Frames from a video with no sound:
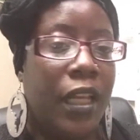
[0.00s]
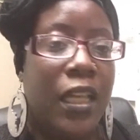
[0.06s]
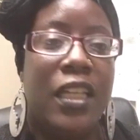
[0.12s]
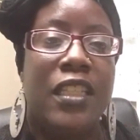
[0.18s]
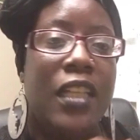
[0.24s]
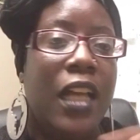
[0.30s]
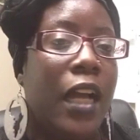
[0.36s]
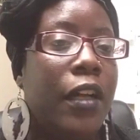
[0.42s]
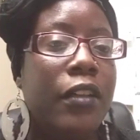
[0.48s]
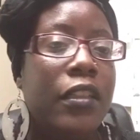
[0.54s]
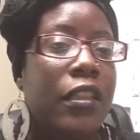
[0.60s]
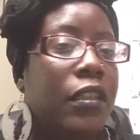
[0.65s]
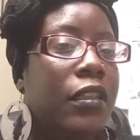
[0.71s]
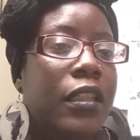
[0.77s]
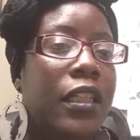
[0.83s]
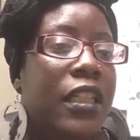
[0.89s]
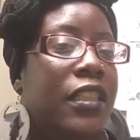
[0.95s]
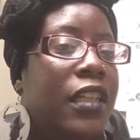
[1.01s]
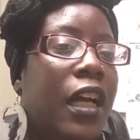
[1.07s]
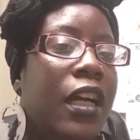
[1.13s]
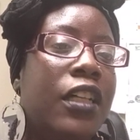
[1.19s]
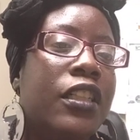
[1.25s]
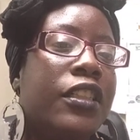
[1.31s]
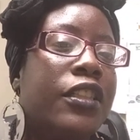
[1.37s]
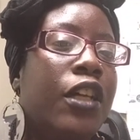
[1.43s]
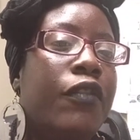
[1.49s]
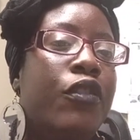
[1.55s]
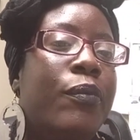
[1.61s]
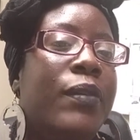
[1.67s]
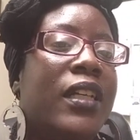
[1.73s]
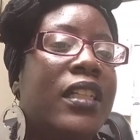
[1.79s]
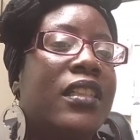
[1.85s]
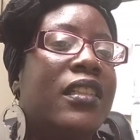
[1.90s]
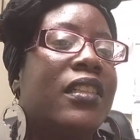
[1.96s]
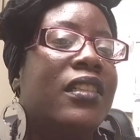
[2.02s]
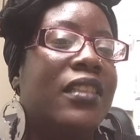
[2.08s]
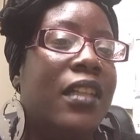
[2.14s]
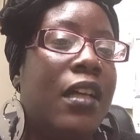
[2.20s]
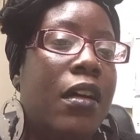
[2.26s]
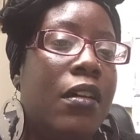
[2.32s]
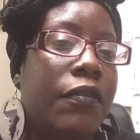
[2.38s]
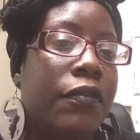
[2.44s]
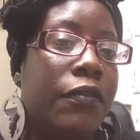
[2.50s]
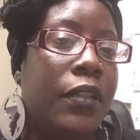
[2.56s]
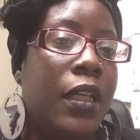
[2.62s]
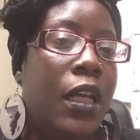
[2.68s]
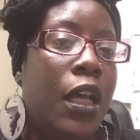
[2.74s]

he's not gonna serve you because of the stuff.